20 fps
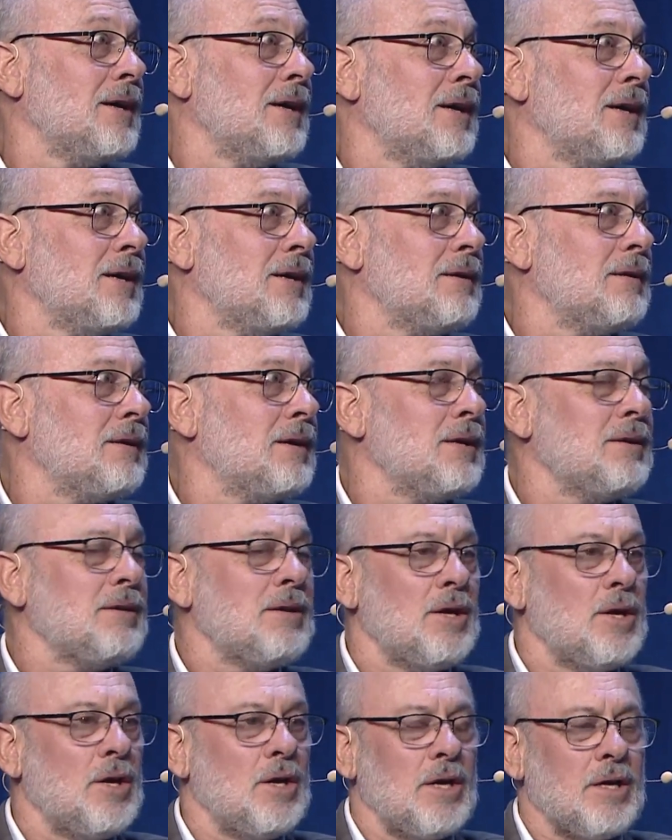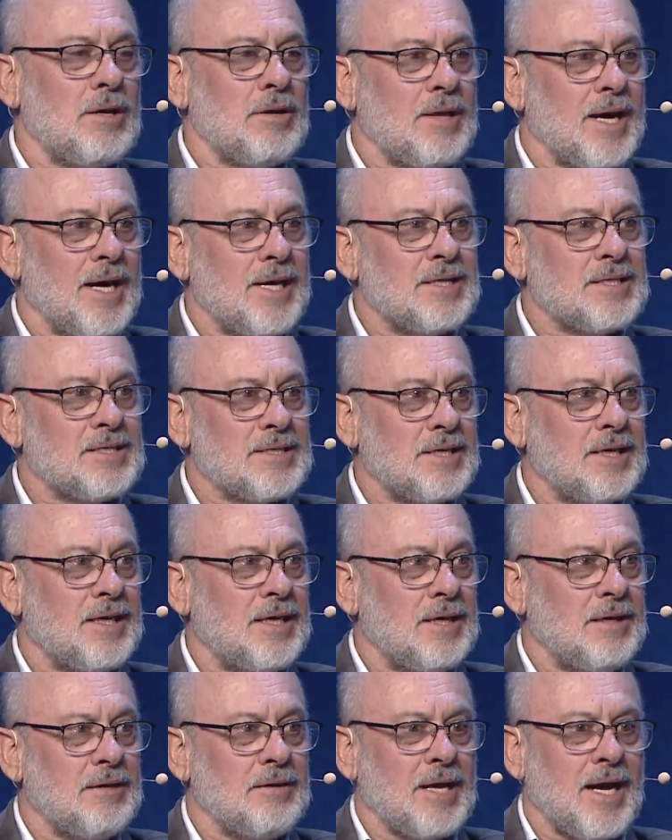And
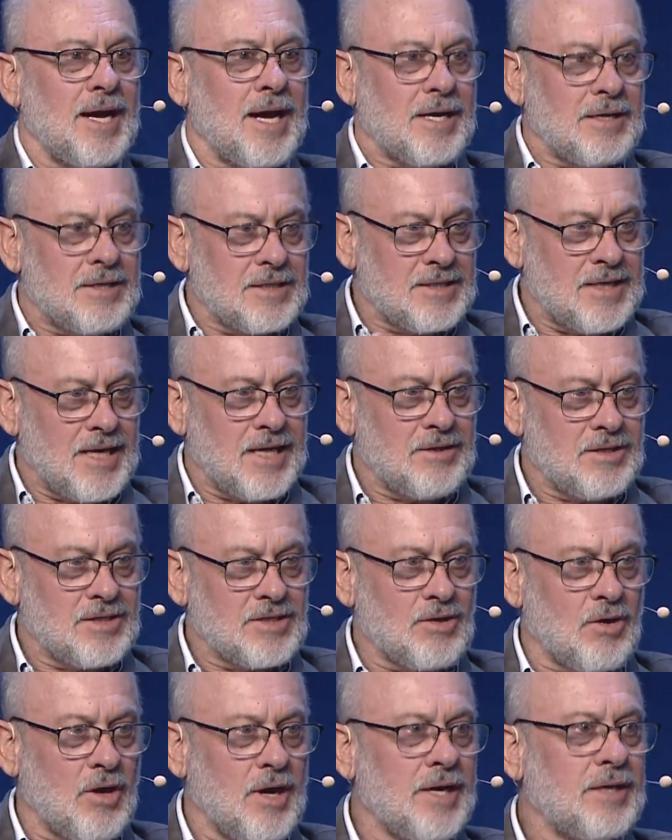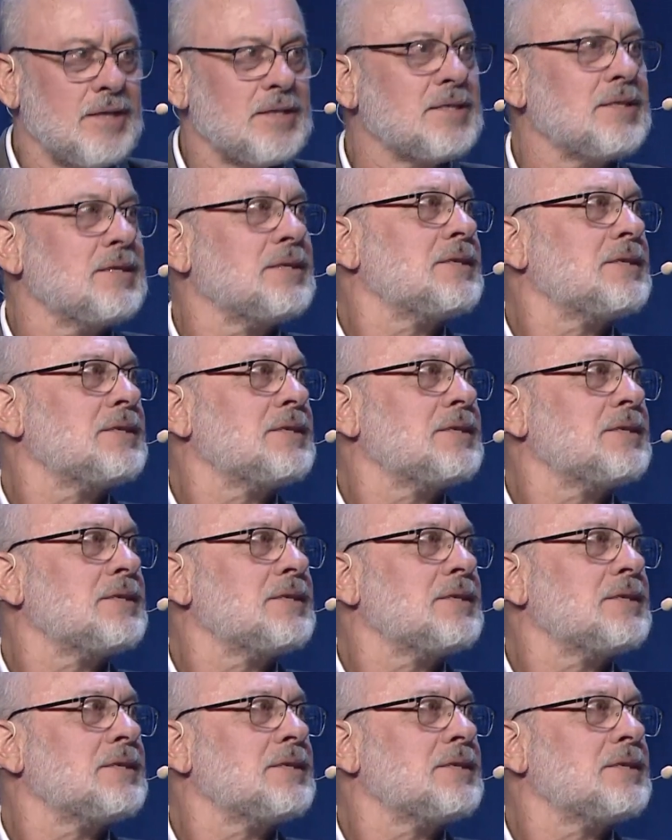they understand the science and